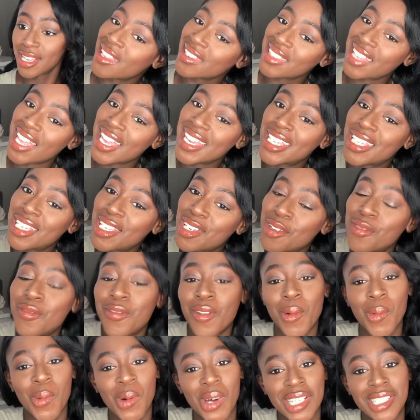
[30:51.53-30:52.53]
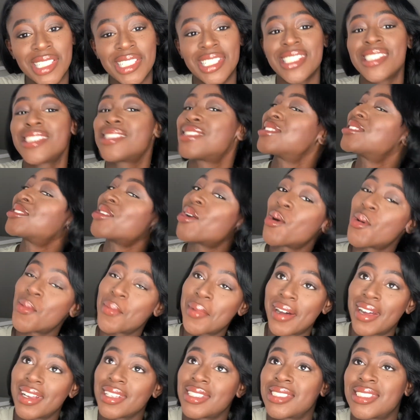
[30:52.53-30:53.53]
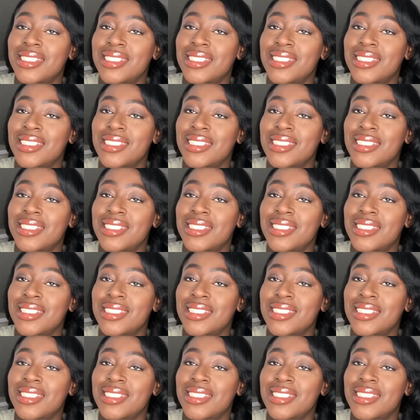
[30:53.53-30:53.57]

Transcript: Thank you for watching so much.